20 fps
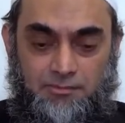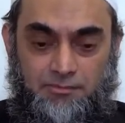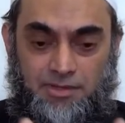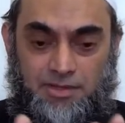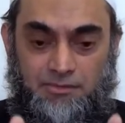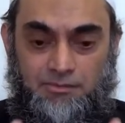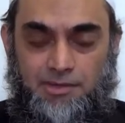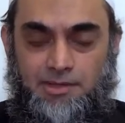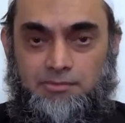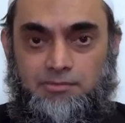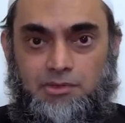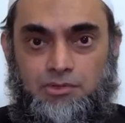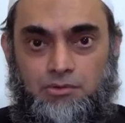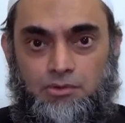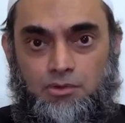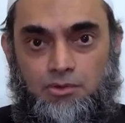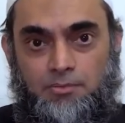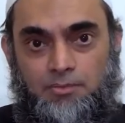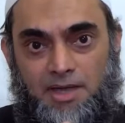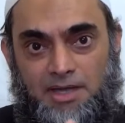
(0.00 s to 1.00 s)
But when we
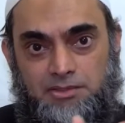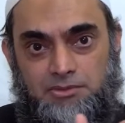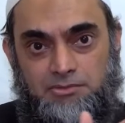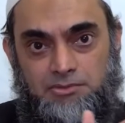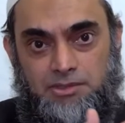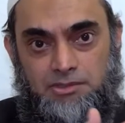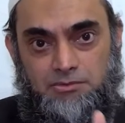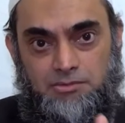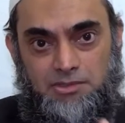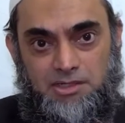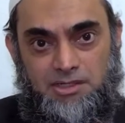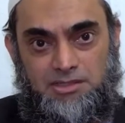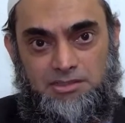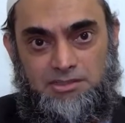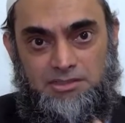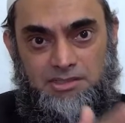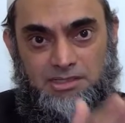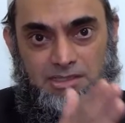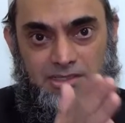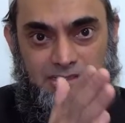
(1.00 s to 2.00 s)
go back to the Quran,